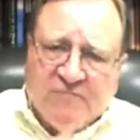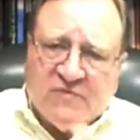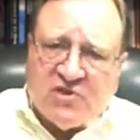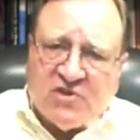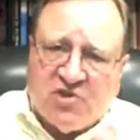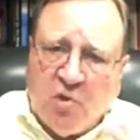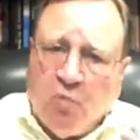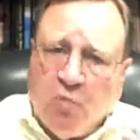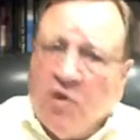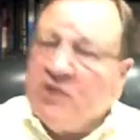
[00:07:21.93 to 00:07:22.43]

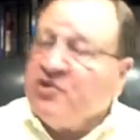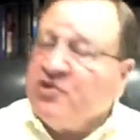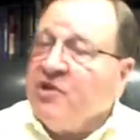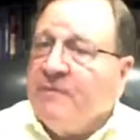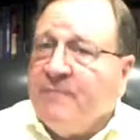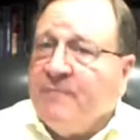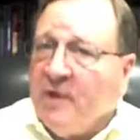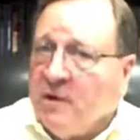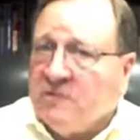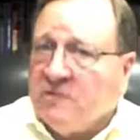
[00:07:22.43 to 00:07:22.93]
So
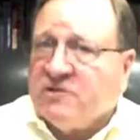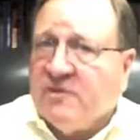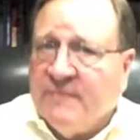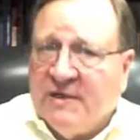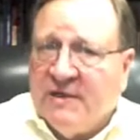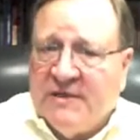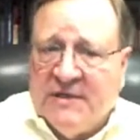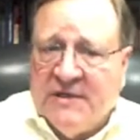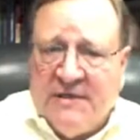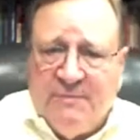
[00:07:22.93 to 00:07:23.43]
worship
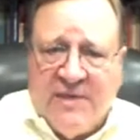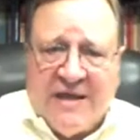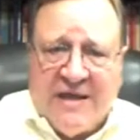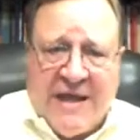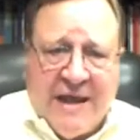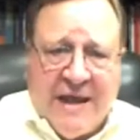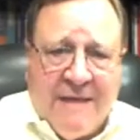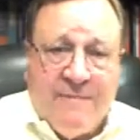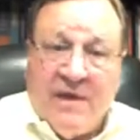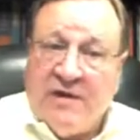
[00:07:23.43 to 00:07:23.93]
ultimately
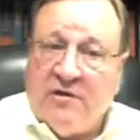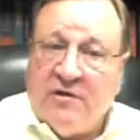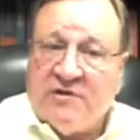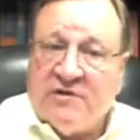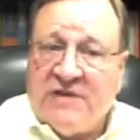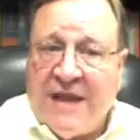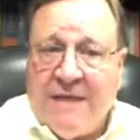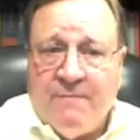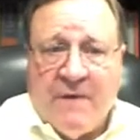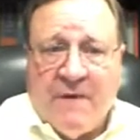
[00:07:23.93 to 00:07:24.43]
became
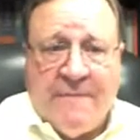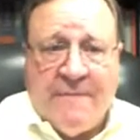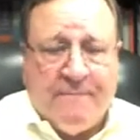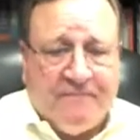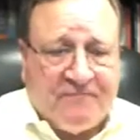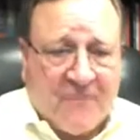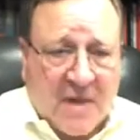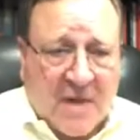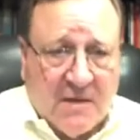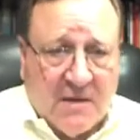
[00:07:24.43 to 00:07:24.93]
entertainment,
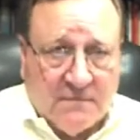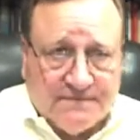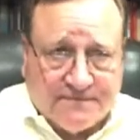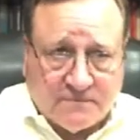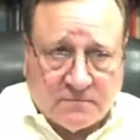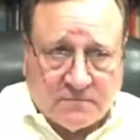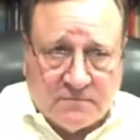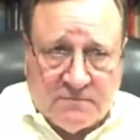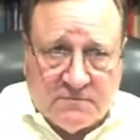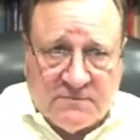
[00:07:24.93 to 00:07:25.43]

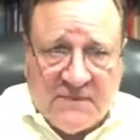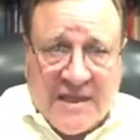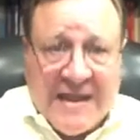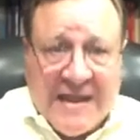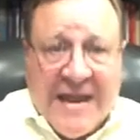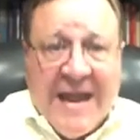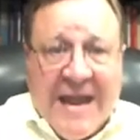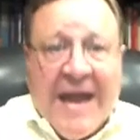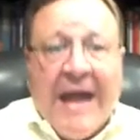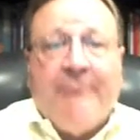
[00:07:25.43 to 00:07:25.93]

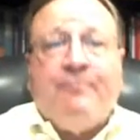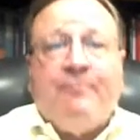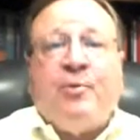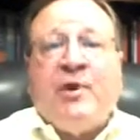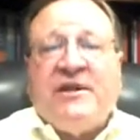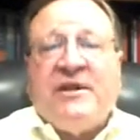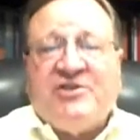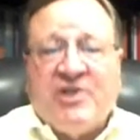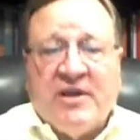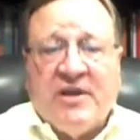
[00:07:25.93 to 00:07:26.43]
and
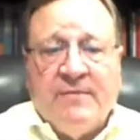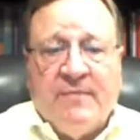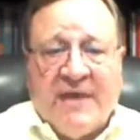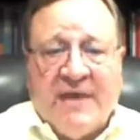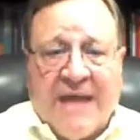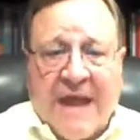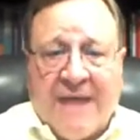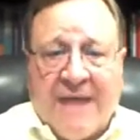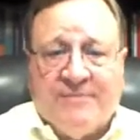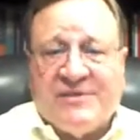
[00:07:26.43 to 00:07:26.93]
preaching
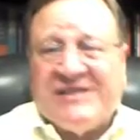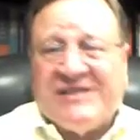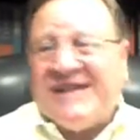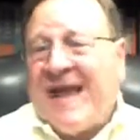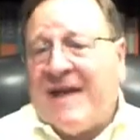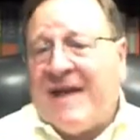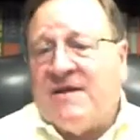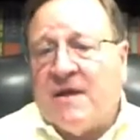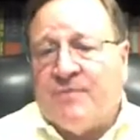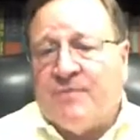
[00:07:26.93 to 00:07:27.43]
became
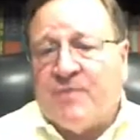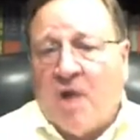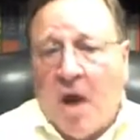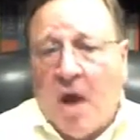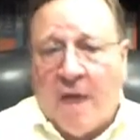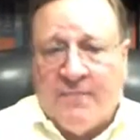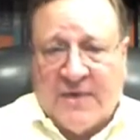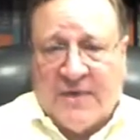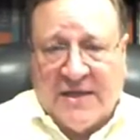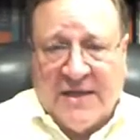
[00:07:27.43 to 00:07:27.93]
stand-up
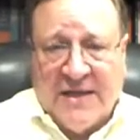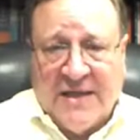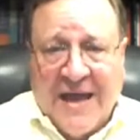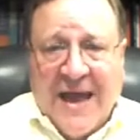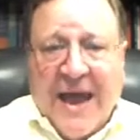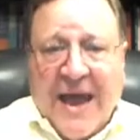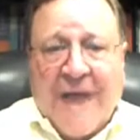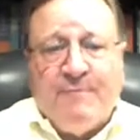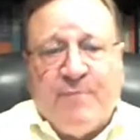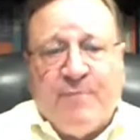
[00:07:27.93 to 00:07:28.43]
comedy
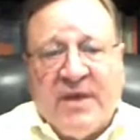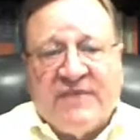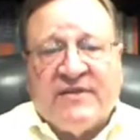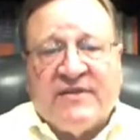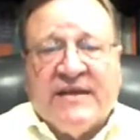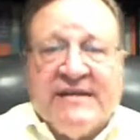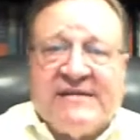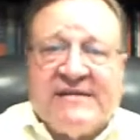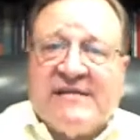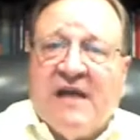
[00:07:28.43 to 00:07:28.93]
and
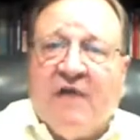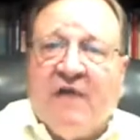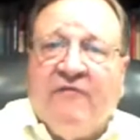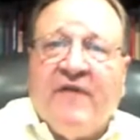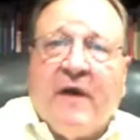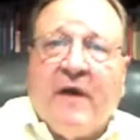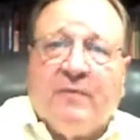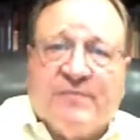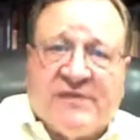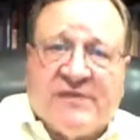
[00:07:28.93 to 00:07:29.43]
pithy
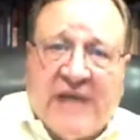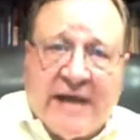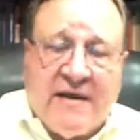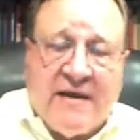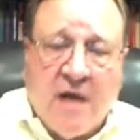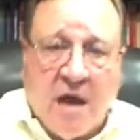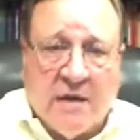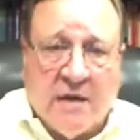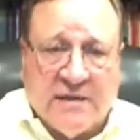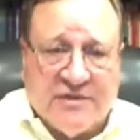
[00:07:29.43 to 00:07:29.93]
self-help
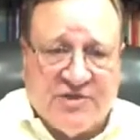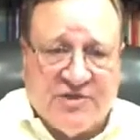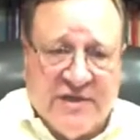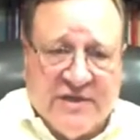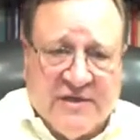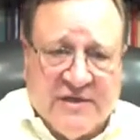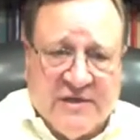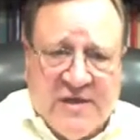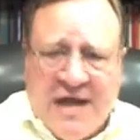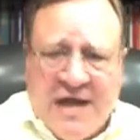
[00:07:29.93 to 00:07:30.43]
psychology.
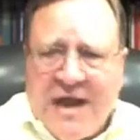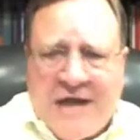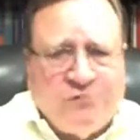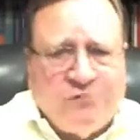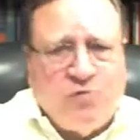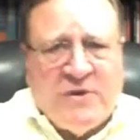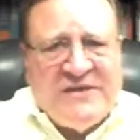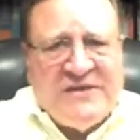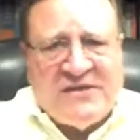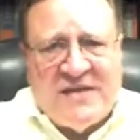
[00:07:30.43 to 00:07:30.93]

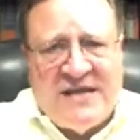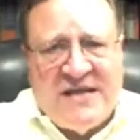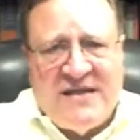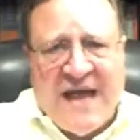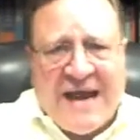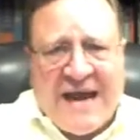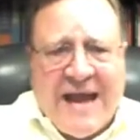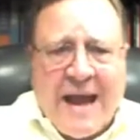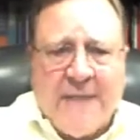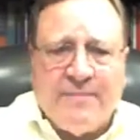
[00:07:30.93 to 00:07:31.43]
And we see
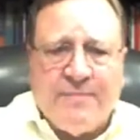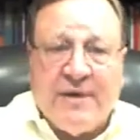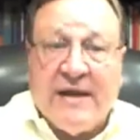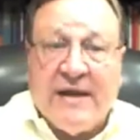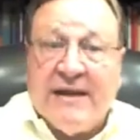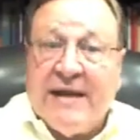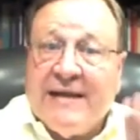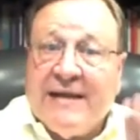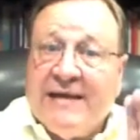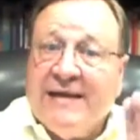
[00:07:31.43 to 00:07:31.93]
that
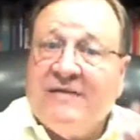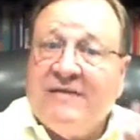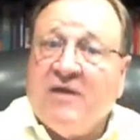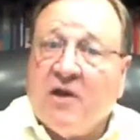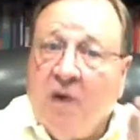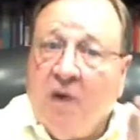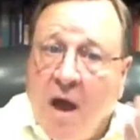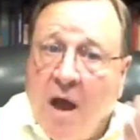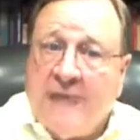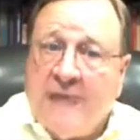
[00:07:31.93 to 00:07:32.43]
happening. And in the
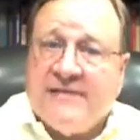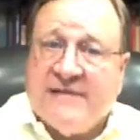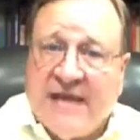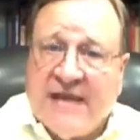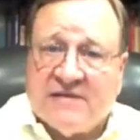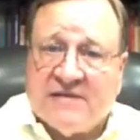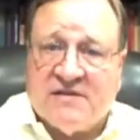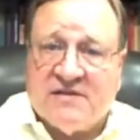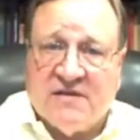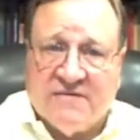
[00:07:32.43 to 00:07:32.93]

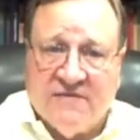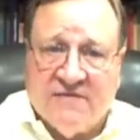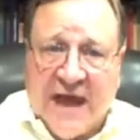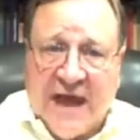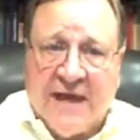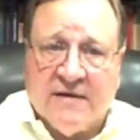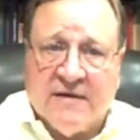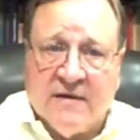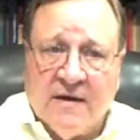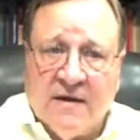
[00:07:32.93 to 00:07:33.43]
context of
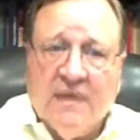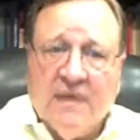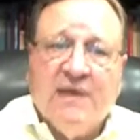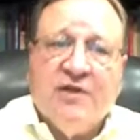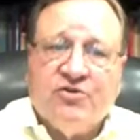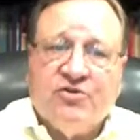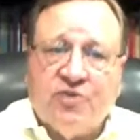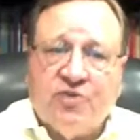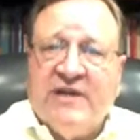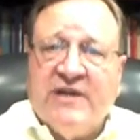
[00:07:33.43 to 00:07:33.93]
that,
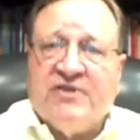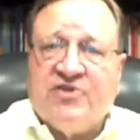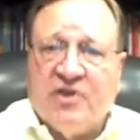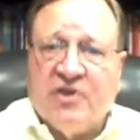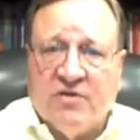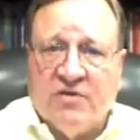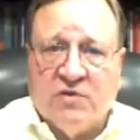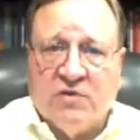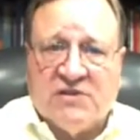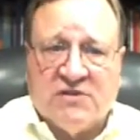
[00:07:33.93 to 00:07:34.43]

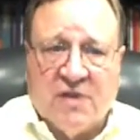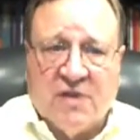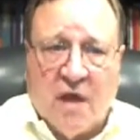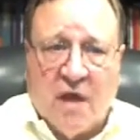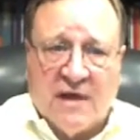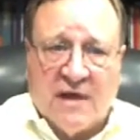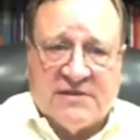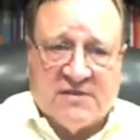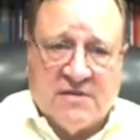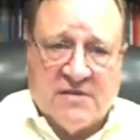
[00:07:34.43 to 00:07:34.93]
tradition was
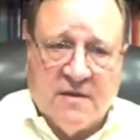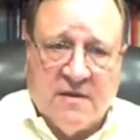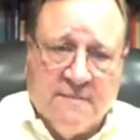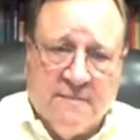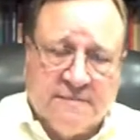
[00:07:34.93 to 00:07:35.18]
lost.